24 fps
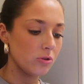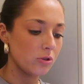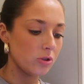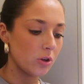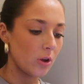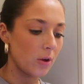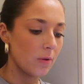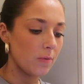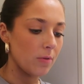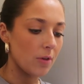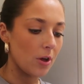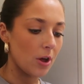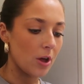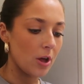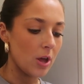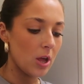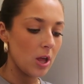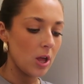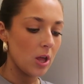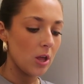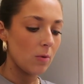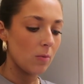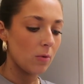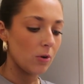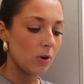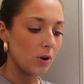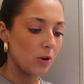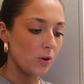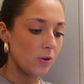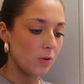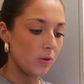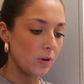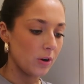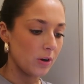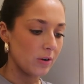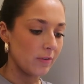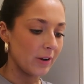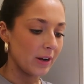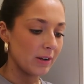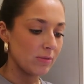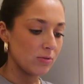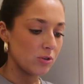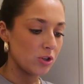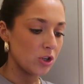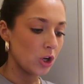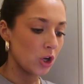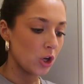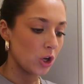so that we're not lugging
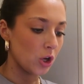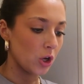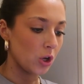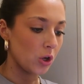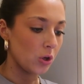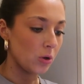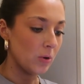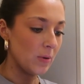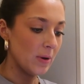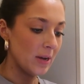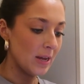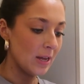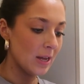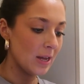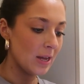around too.